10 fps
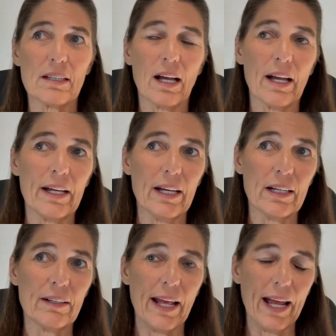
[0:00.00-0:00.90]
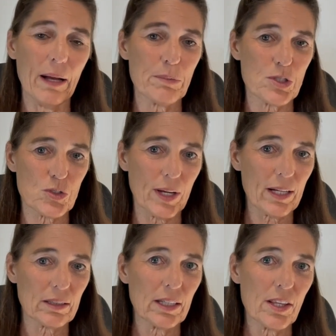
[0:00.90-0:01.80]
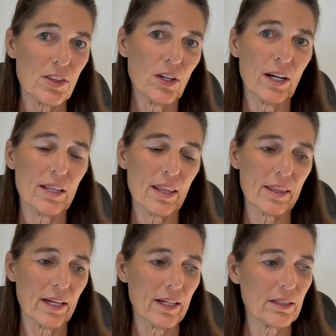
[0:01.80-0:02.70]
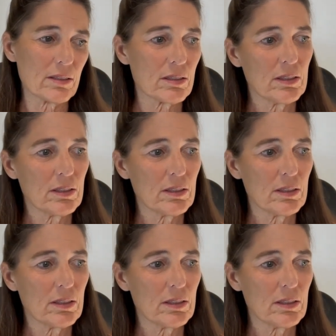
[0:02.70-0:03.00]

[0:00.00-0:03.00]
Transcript: I had abstractly thought that,